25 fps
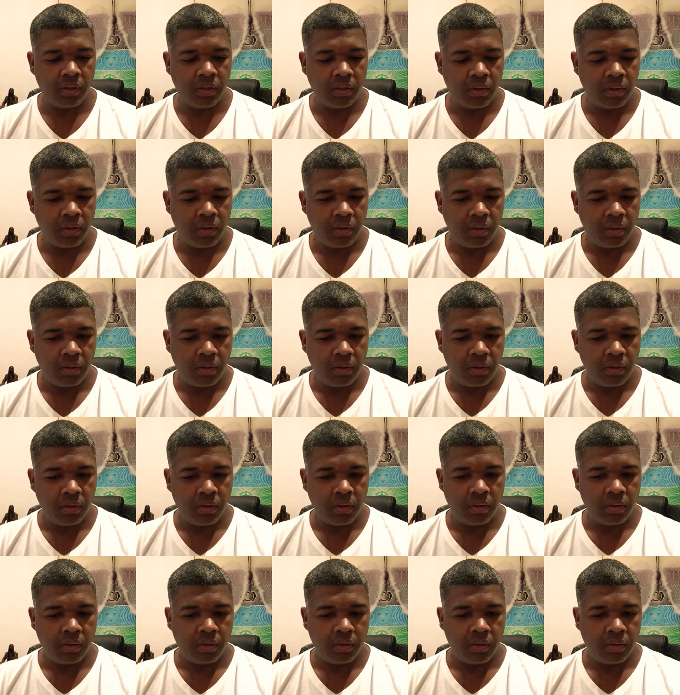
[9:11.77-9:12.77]

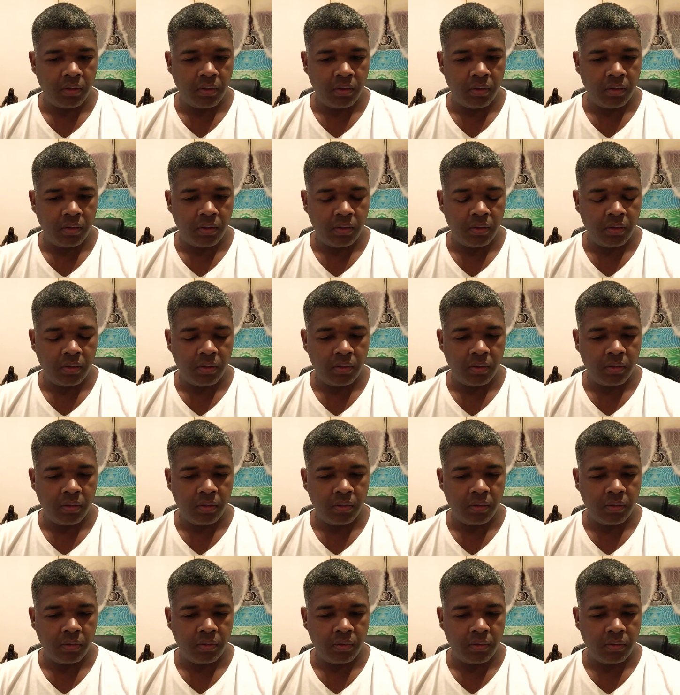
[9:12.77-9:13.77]

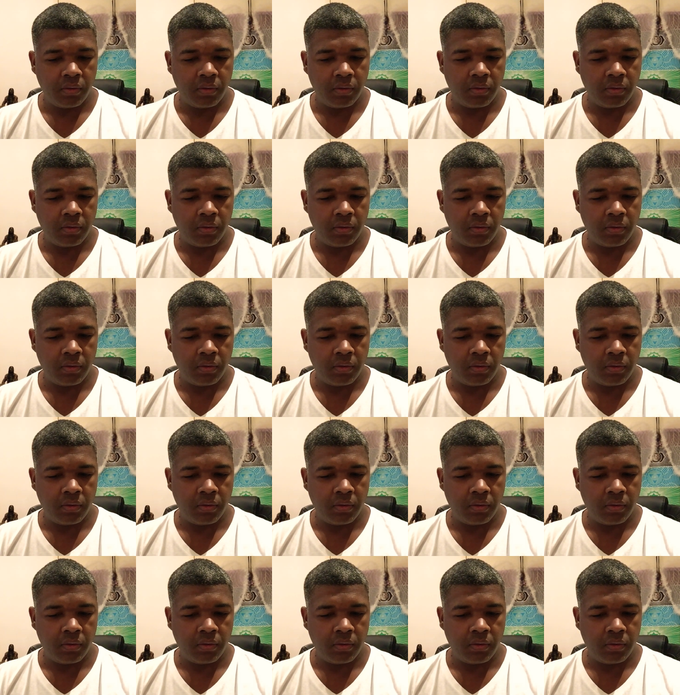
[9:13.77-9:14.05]
(no one is talking)